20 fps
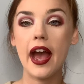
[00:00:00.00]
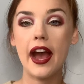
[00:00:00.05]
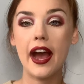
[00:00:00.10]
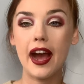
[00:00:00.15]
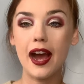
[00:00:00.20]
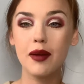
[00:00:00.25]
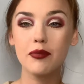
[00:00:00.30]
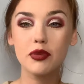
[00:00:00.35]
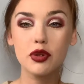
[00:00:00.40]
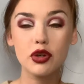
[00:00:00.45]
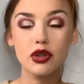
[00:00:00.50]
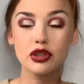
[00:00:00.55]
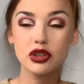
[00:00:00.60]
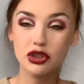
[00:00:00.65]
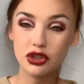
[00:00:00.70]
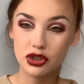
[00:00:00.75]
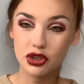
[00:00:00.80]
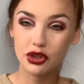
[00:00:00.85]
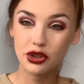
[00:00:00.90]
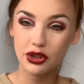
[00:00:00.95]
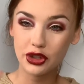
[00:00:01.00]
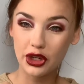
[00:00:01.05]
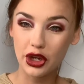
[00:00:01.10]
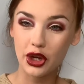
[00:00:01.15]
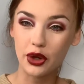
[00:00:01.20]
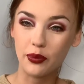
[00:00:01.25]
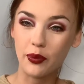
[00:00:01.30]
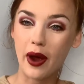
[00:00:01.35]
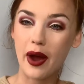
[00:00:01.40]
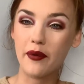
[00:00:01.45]
I'm going to show
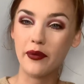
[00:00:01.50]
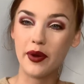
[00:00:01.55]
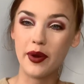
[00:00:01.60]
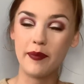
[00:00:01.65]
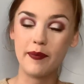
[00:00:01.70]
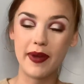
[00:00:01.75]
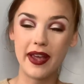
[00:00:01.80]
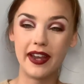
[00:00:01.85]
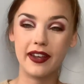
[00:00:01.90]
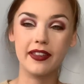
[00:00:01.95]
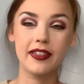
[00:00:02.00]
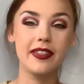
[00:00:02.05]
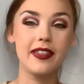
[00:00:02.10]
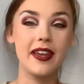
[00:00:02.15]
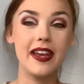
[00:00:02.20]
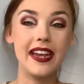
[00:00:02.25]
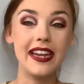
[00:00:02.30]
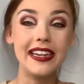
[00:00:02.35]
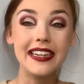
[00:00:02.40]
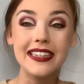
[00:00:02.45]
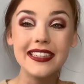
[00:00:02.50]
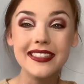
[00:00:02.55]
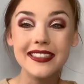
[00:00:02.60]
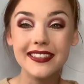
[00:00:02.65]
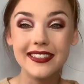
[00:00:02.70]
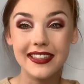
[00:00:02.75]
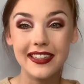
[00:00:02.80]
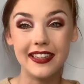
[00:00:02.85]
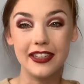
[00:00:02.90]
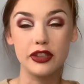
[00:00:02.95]
you how to make the
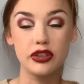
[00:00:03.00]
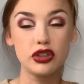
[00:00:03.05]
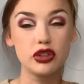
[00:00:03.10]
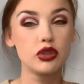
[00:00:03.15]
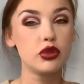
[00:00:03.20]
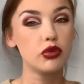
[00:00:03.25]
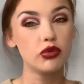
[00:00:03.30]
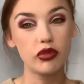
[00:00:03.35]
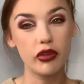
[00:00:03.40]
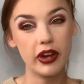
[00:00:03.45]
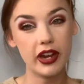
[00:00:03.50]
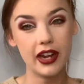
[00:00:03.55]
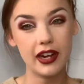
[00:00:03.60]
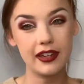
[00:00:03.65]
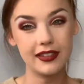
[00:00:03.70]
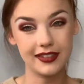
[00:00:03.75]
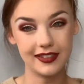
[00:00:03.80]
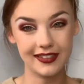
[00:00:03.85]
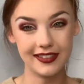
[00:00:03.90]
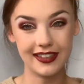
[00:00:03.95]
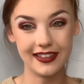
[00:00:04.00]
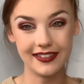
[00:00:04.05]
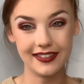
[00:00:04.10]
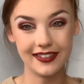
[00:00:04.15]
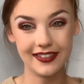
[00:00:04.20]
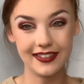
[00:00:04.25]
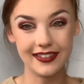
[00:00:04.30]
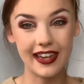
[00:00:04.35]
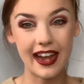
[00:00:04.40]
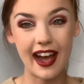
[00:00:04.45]
easiest realistic
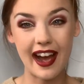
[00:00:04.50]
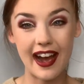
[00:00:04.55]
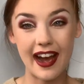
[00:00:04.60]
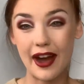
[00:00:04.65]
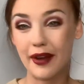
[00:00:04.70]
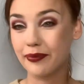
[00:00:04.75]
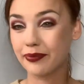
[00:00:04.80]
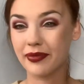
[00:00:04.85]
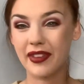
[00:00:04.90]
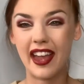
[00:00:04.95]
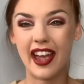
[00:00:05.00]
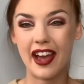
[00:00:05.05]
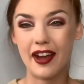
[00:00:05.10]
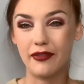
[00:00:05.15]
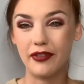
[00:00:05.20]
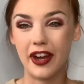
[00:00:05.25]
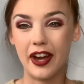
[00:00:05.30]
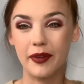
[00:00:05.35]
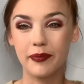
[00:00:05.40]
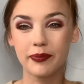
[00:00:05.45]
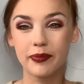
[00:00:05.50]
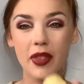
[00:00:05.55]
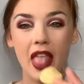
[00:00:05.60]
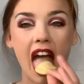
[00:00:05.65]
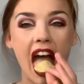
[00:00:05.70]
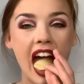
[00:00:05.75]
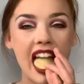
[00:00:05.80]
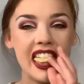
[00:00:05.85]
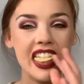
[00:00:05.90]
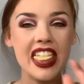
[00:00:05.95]
scar ever.
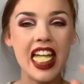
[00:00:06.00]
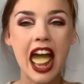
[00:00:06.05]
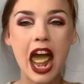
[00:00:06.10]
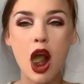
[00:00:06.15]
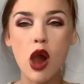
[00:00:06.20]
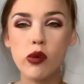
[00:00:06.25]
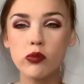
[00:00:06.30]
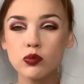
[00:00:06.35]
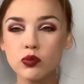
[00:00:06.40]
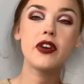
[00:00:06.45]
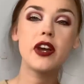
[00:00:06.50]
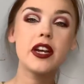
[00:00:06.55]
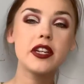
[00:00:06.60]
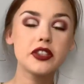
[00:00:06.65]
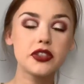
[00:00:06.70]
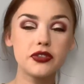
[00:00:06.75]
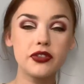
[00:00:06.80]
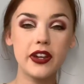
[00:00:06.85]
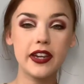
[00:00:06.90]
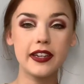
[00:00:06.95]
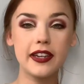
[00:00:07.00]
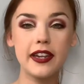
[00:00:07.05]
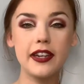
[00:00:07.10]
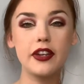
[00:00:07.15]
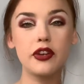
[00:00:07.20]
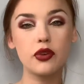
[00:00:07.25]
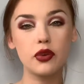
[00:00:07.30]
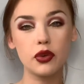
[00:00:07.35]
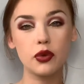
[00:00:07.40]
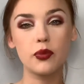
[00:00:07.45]
First thing that you're
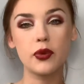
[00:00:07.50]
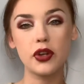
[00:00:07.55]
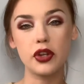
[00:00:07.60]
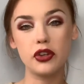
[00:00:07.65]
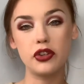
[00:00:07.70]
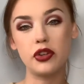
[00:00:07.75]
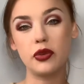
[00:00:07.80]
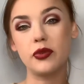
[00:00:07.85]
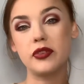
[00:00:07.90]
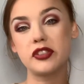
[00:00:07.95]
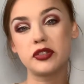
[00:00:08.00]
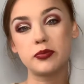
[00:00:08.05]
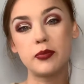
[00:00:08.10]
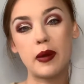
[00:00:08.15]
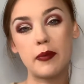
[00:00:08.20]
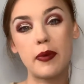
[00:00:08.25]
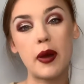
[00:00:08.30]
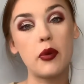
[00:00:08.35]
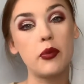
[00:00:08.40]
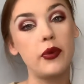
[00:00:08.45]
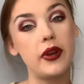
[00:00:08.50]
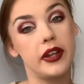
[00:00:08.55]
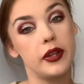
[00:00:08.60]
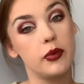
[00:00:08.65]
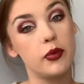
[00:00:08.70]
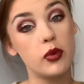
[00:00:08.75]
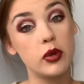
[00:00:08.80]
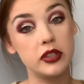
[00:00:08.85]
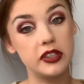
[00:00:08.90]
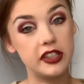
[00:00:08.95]
going to want to do is map out where you
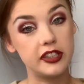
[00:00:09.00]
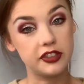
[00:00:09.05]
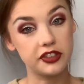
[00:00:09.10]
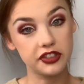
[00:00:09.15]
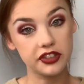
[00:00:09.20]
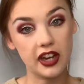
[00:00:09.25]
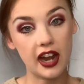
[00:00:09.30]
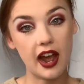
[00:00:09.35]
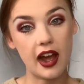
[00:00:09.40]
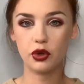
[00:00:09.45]
want your scar.